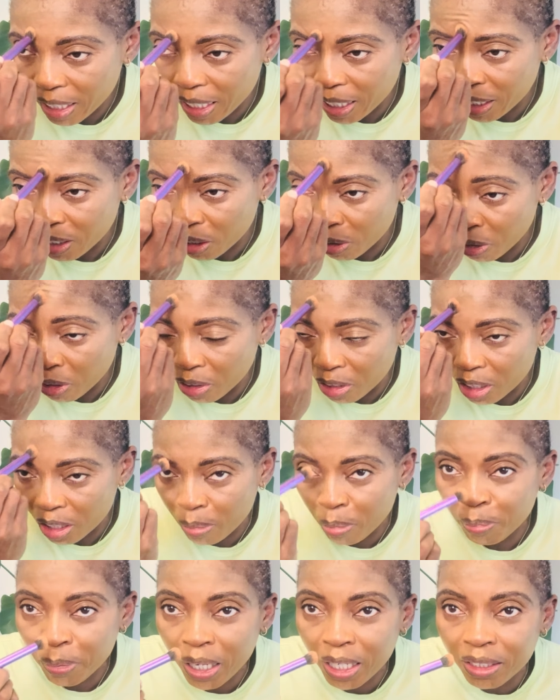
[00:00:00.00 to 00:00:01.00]
And the
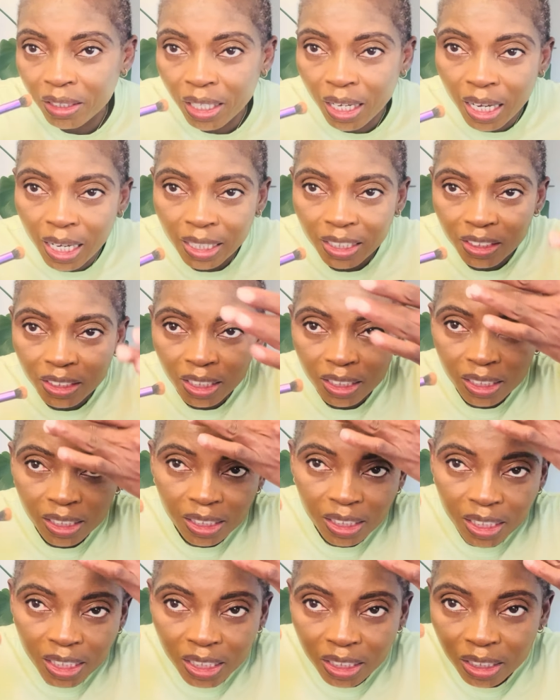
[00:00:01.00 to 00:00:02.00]
part that I just
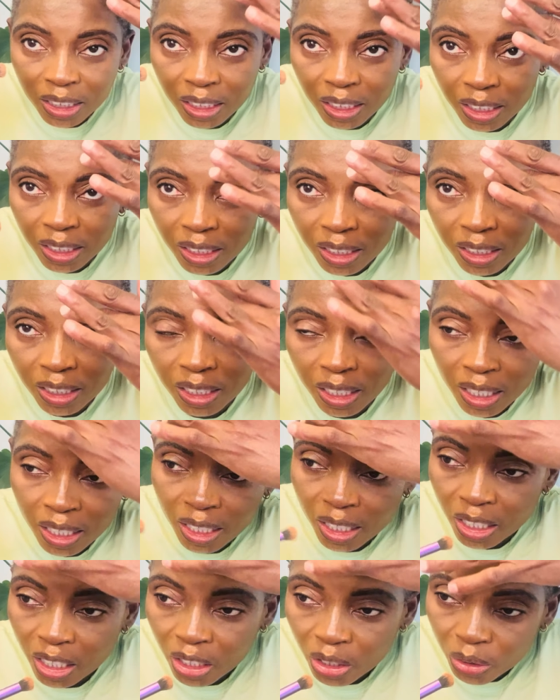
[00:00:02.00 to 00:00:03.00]
need is,
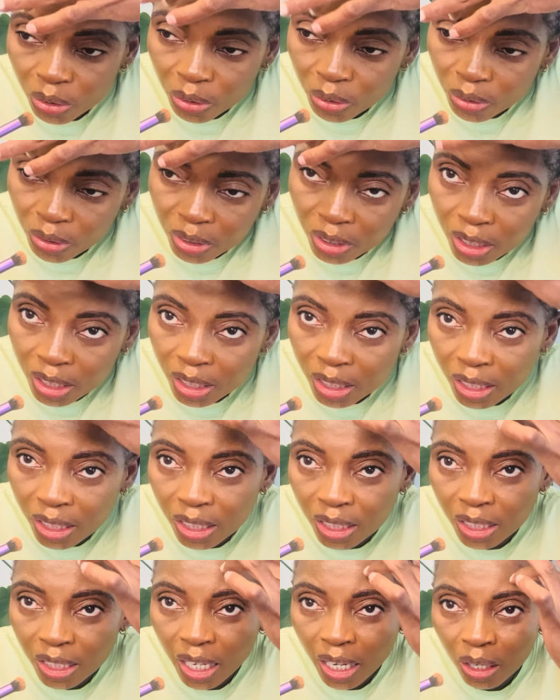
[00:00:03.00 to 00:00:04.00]
you know, this
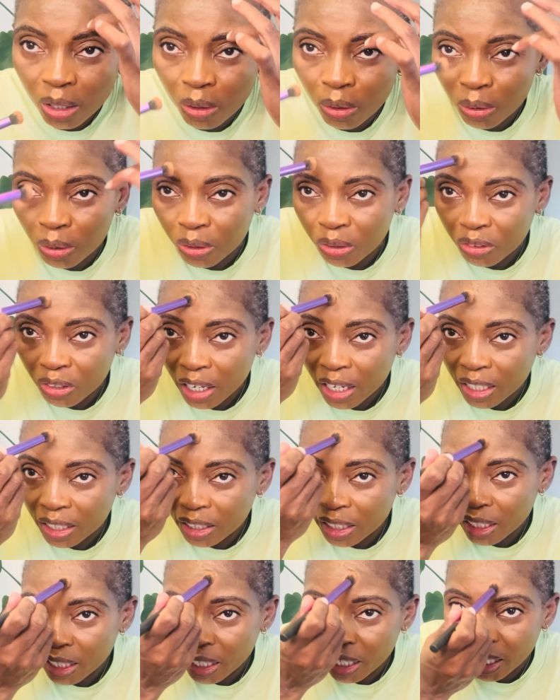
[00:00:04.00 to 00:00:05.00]
circle right
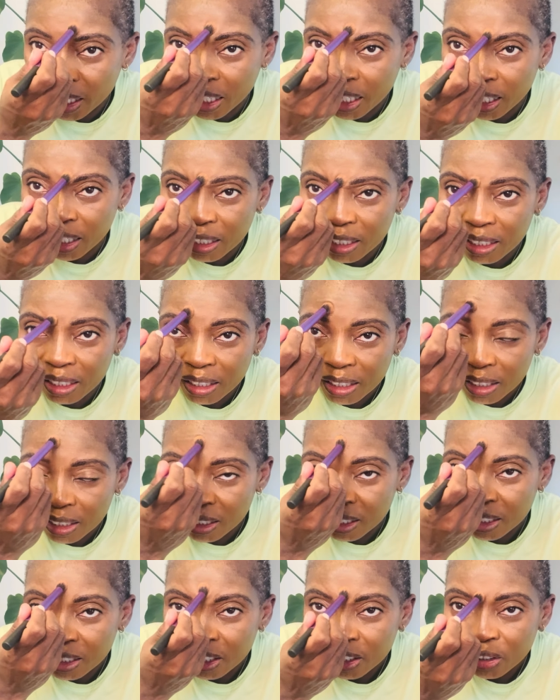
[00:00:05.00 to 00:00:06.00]
here,
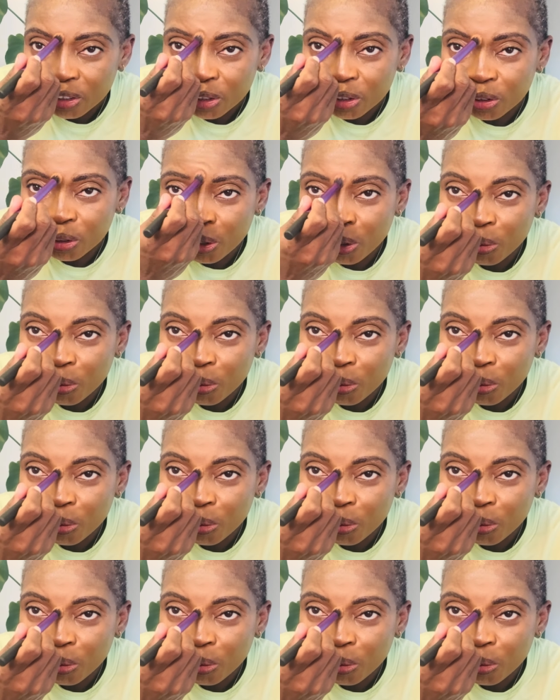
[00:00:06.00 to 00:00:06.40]
you know,